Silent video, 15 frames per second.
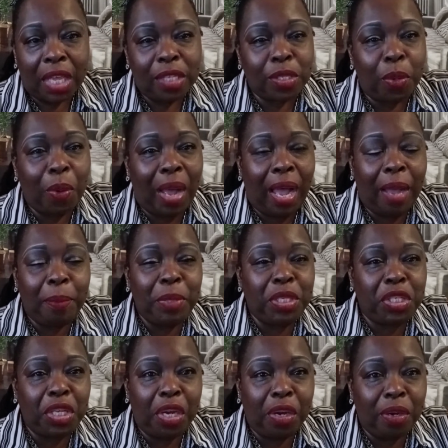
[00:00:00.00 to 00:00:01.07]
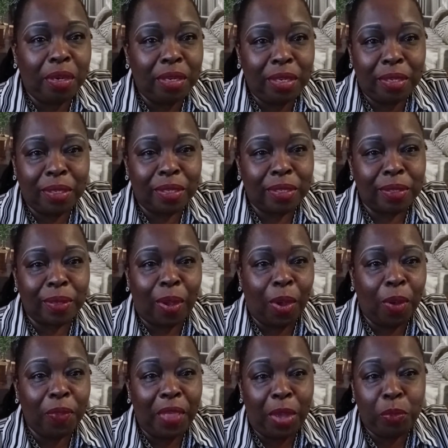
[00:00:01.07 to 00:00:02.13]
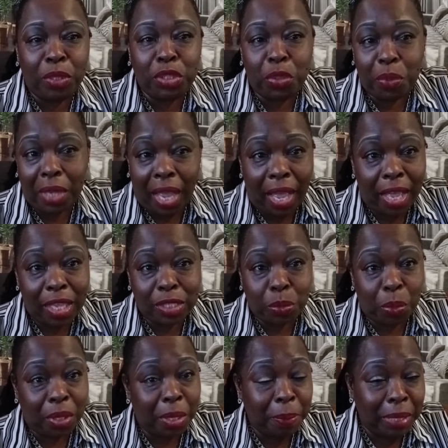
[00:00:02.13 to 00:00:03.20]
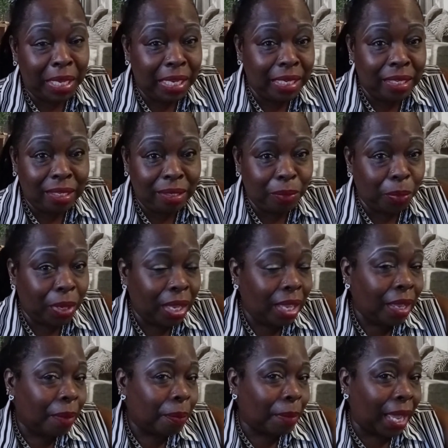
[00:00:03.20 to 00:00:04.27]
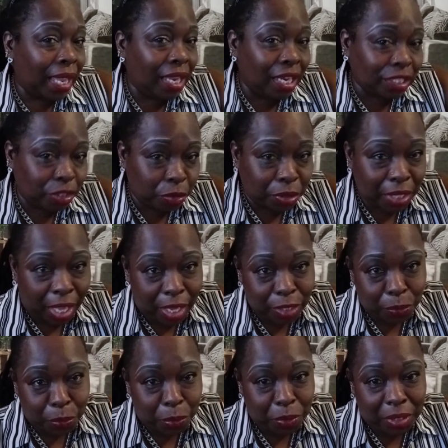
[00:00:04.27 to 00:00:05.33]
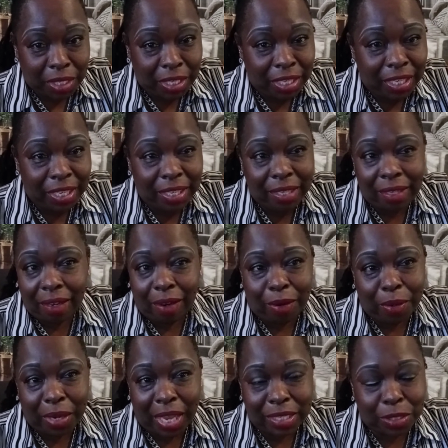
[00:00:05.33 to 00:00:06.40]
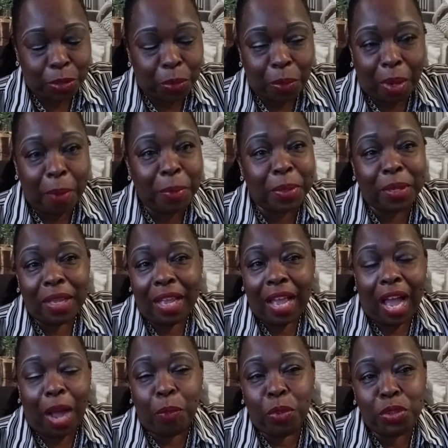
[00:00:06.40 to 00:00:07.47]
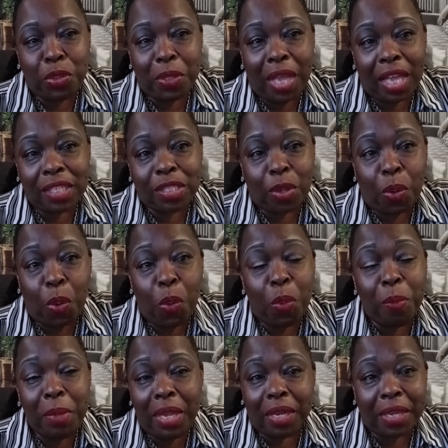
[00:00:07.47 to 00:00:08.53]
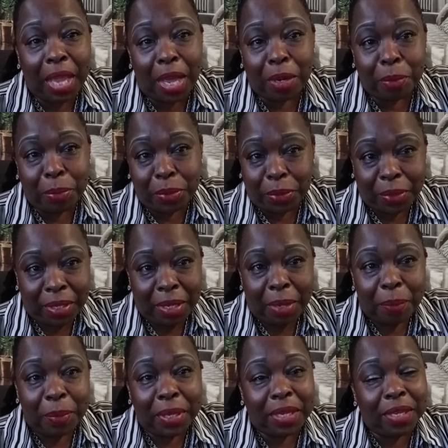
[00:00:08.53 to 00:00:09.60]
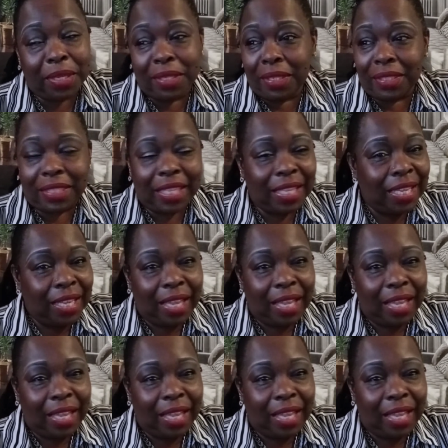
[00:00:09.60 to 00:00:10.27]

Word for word: So I'll be sharing all that with you guys, what I'm eating, my exercise routine, all that. So I'm I want you guys to hold me accountable because